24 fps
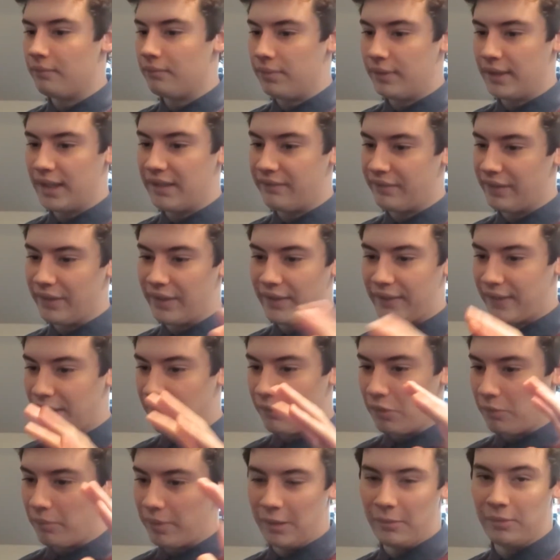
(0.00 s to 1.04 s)
believe
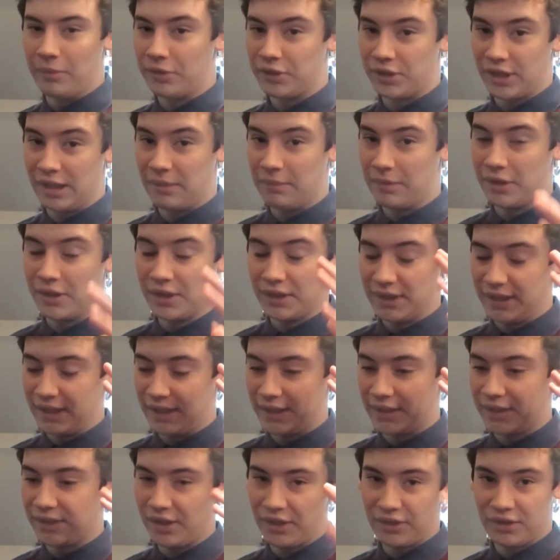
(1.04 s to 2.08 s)
everything what people say, because he
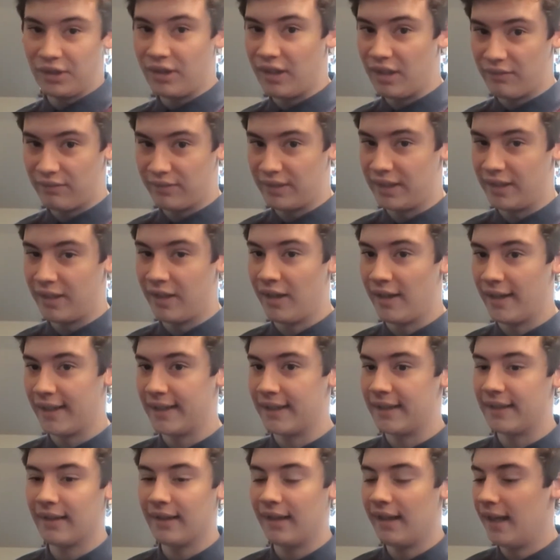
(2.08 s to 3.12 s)
is such a lovely
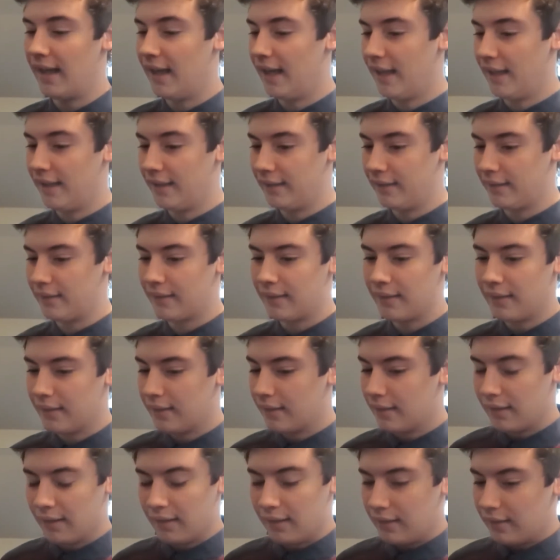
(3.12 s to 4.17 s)
guy." And
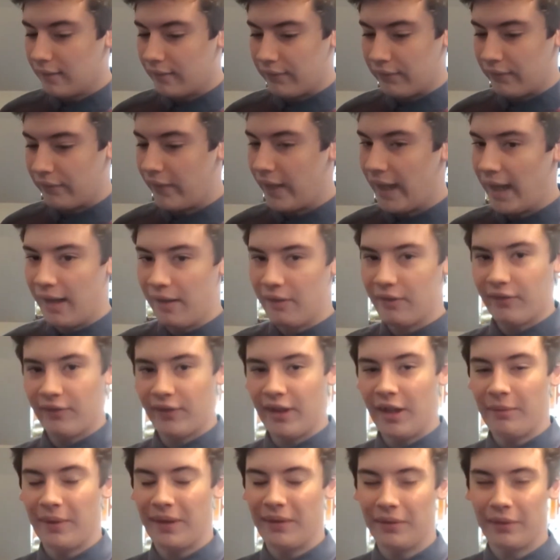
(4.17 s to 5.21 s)
that
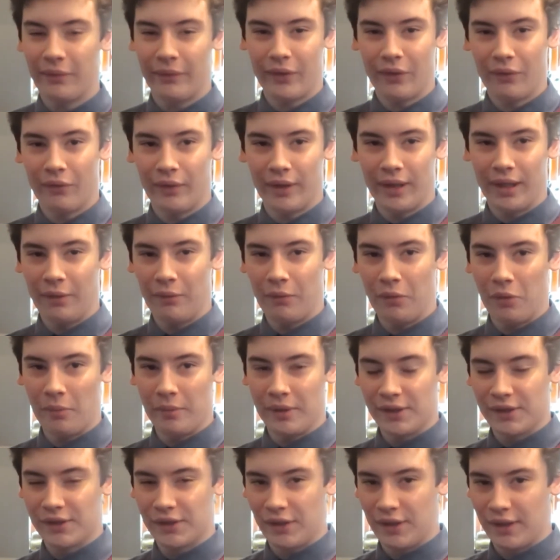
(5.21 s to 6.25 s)
made me feel really warm
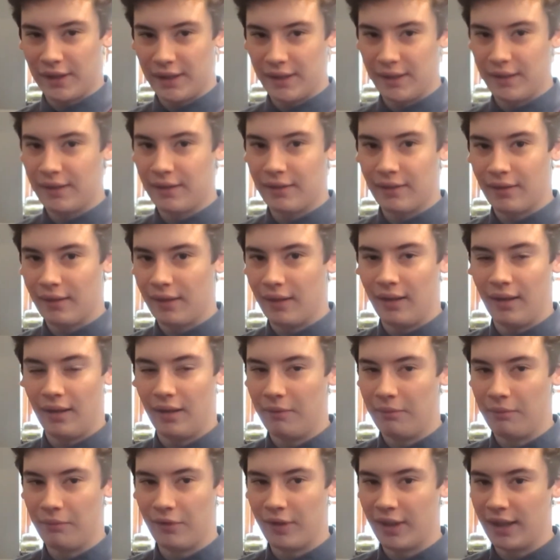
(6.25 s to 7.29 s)
inside.
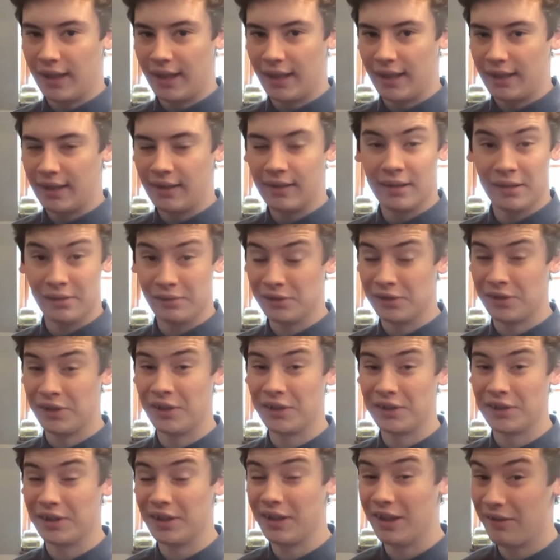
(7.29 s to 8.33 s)
Really, he was
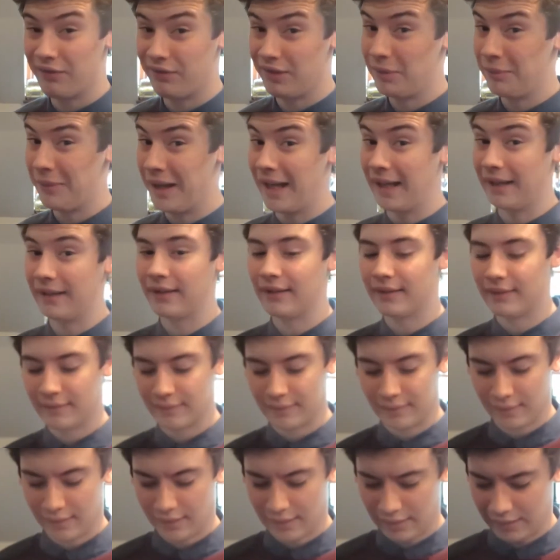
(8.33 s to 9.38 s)
such a lovely man.
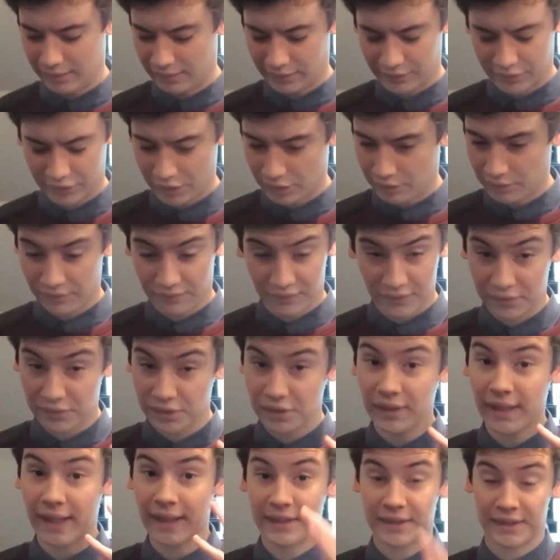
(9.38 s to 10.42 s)
So if you
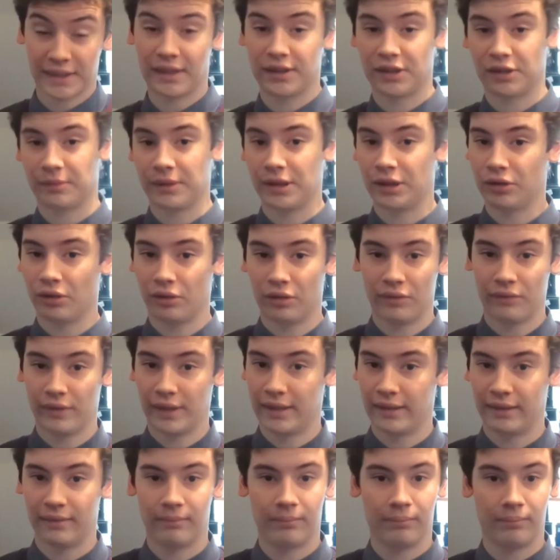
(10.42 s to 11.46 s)
do get the chance to meet John
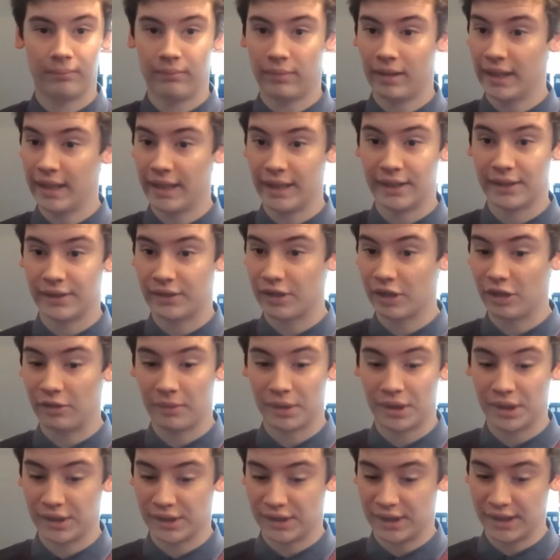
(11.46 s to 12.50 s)
Levine, please do,
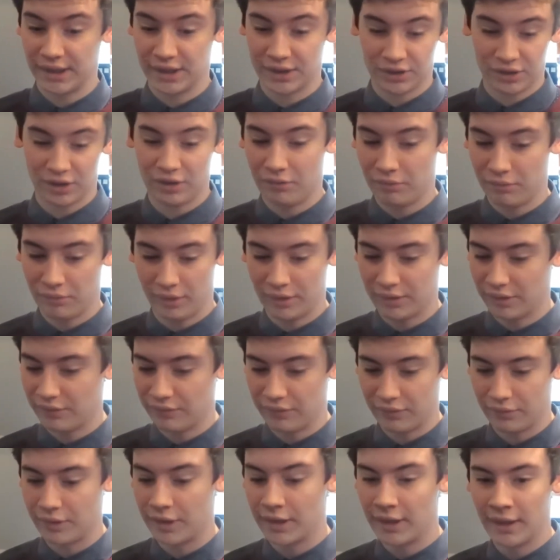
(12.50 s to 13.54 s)
because he is so
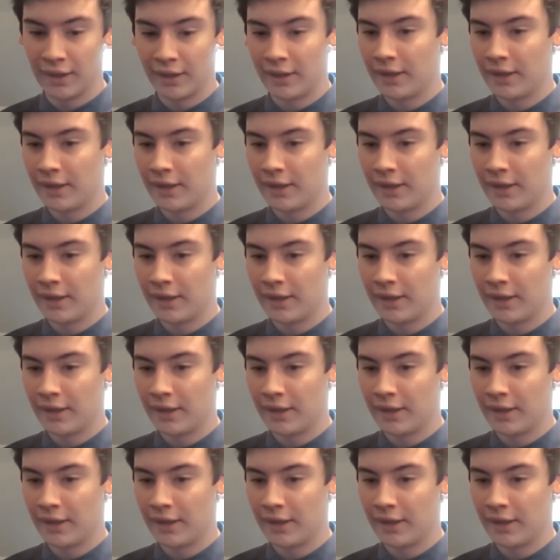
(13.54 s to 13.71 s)
wonderful.